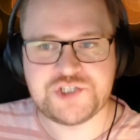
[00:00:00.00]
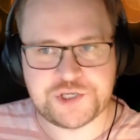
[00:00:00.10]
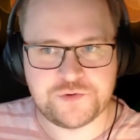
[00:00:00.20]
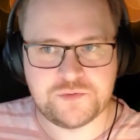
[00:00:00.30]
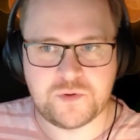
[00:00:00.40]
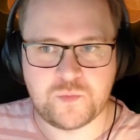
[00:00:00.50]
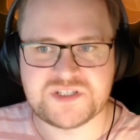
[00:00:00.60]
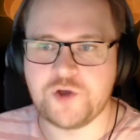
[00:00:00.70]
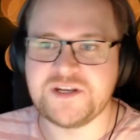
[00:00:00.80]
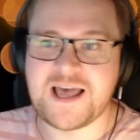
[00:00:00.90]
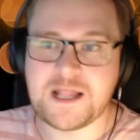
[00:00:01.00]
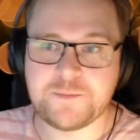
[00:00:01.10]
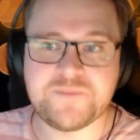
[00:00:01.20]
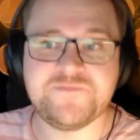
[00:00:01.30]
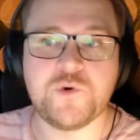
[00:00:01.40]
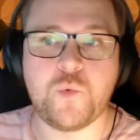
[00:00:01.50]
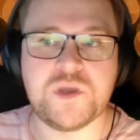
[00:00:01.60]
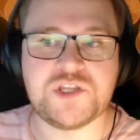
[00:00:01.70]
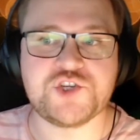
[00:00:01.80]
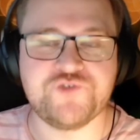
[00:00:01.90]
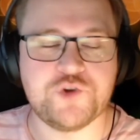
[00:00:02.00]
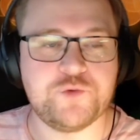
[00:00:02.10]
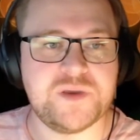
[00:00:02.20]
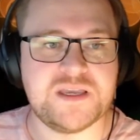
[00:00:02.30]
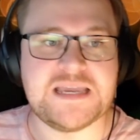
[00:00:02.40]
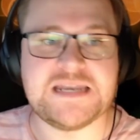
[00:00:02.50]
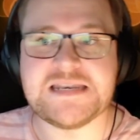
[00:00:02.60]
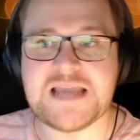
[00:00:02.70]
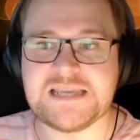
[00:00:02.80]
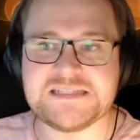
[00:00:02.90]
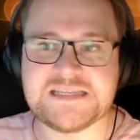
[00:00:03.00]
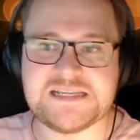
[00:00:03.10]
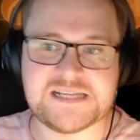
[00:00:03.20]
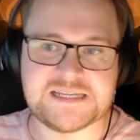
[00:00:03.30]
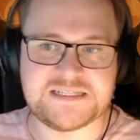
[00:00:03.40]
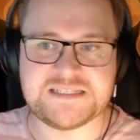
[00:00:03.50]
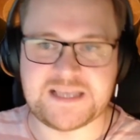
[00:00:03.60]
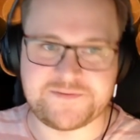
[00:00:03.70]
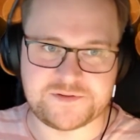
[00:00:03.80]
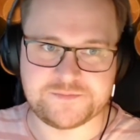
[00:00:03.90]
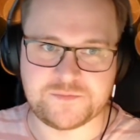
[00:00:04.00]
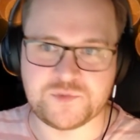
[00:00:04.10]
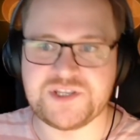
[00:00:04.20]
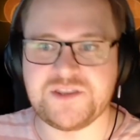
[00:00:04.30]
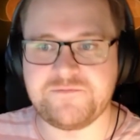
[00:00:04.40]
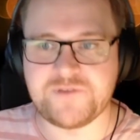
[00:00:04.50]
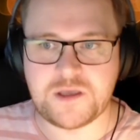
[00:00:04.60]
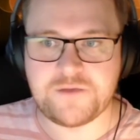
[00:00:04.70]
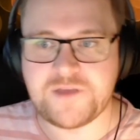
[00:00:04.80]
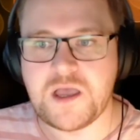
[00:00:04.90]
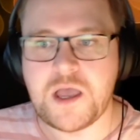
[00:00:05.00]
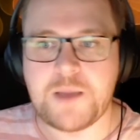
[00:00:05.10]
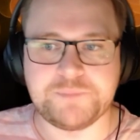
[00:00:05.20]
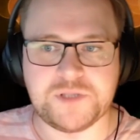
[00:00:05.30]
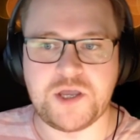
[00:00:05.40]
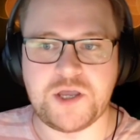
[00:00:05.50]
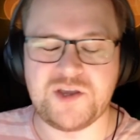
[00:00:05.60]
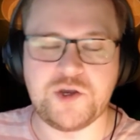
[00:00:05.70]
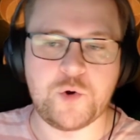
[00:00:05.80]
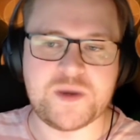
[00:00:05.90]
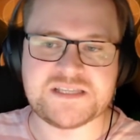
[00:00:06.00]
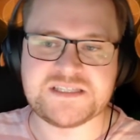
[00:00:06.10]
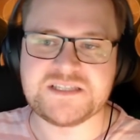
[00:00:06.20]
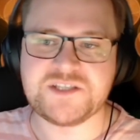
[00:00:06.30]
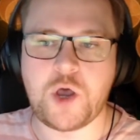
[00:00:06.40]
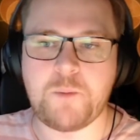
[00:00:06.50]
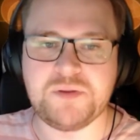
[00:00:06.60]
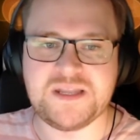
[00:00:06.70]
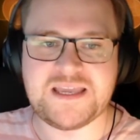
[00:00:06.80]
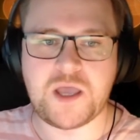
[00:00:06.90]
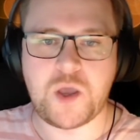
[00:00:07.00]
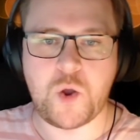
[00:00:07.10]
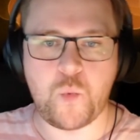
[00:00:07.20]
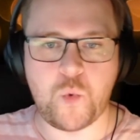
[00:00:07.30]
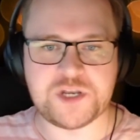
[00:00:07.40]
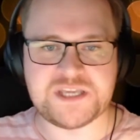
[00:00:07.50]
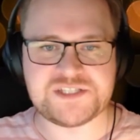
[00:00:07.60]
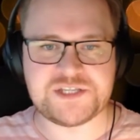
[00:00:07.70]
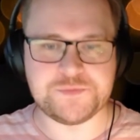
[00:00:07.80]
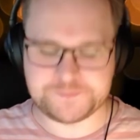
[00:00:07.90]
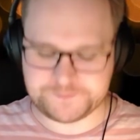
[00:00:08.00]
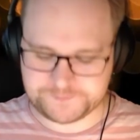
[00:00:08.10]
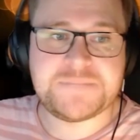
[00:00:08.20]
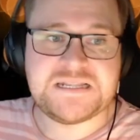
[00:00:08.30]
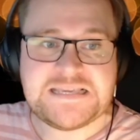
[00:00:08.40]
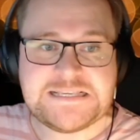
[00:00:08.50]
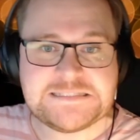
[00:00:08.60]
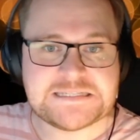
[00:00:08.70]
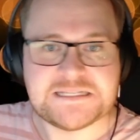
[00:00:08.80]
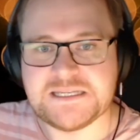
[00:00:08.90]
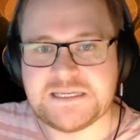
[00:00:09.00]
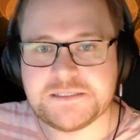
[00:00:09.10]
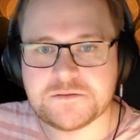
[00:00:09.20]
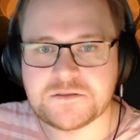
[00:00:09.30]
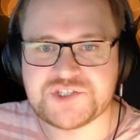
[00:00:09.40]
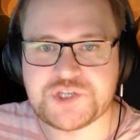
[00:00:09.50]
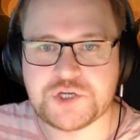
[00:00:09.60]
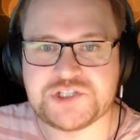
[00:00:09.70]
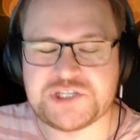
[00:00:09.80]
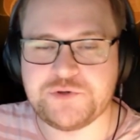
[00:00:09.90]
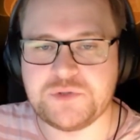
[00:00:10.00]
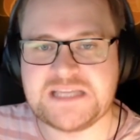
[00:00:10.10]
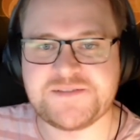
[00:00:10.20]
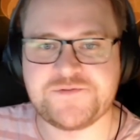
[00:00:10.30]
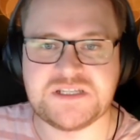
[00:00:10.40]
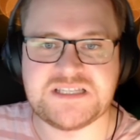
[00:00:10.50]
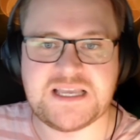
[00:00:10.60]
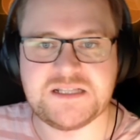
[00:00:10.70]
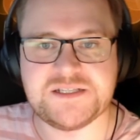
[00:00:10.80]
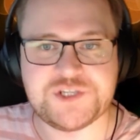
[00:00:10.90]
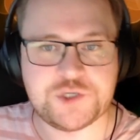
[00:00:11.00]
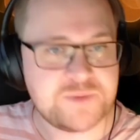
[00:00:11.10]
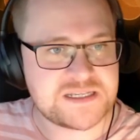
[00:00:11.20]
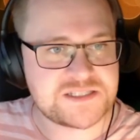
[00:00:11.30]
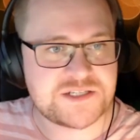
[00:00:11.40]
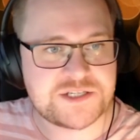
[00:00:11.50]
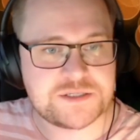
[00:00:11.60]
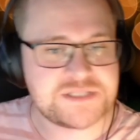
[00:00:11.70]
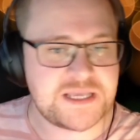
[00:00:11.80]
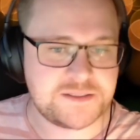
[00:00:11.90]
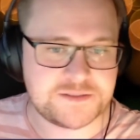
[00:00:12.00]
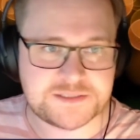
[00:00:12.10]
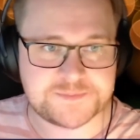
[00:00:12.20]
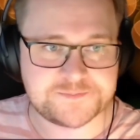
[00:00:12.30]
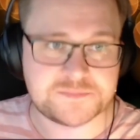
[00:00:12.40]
2 was on an album for which group in 1997? Was it The Verve, Blur, Oasis, or Blink 182? Pleasingly, Song 2 lasts for exactly 2 minutes and 2 seconds.